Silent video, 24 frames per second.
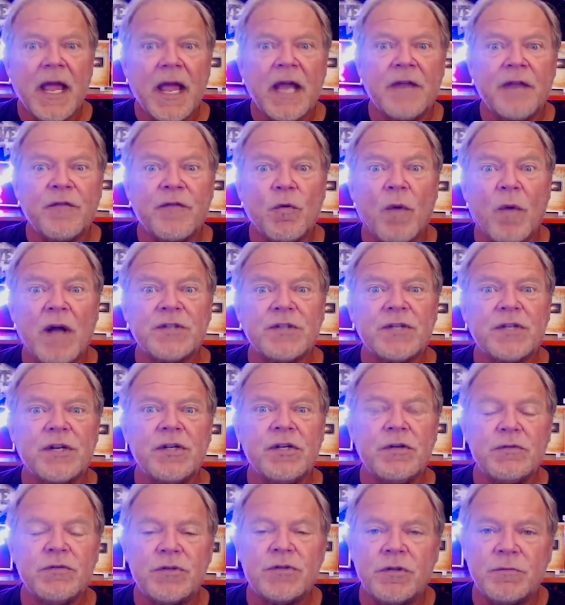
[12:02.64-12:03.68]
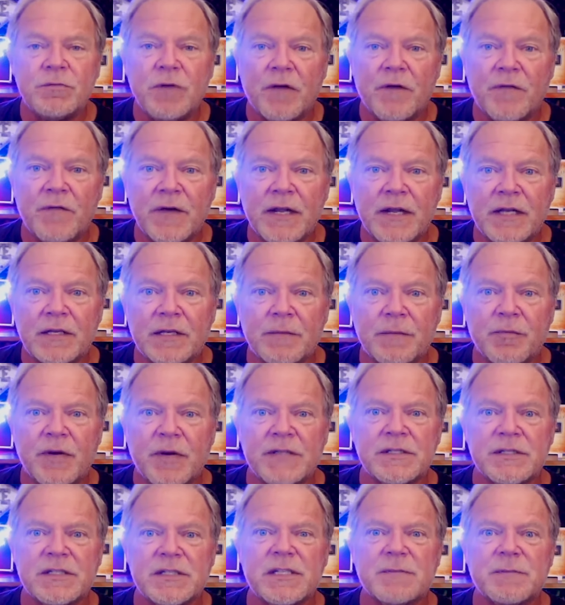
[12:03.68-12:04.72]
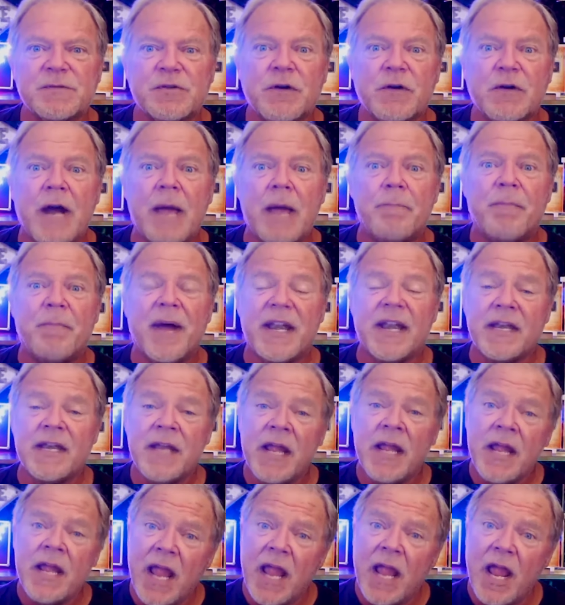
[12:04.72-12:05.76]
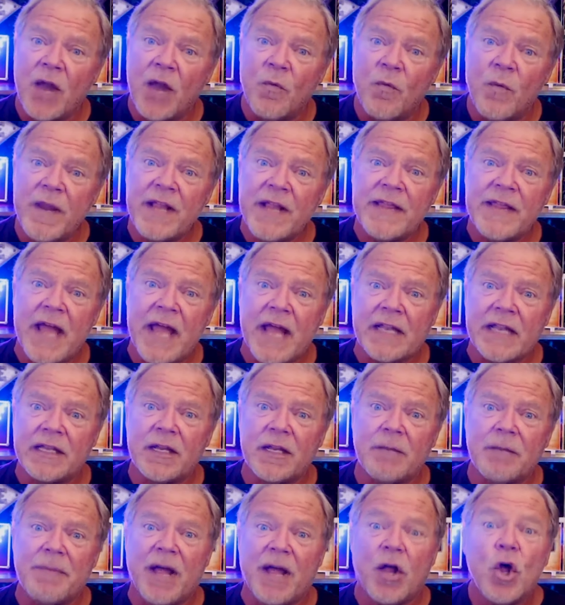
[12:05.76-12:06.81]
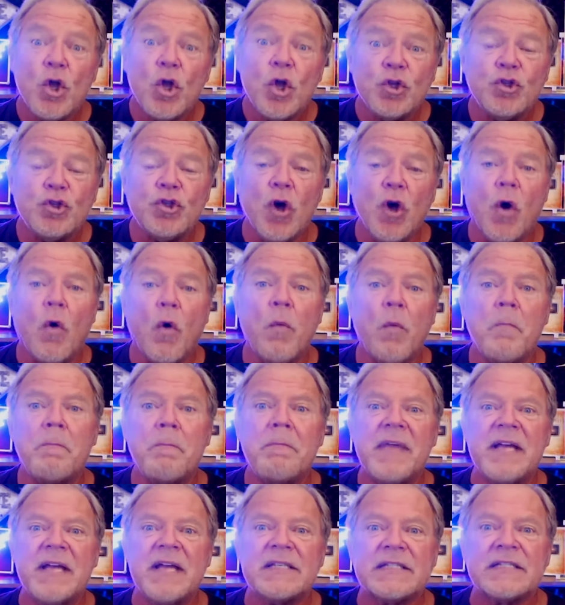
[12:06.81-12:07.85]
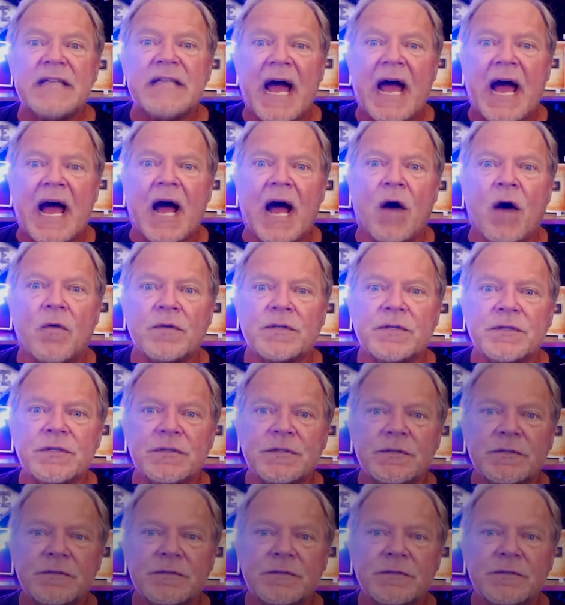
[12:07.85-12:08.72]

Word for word: And if you're watching on YouTube, don't forget to press the subscribe button and ring that little bell. Don't miss out.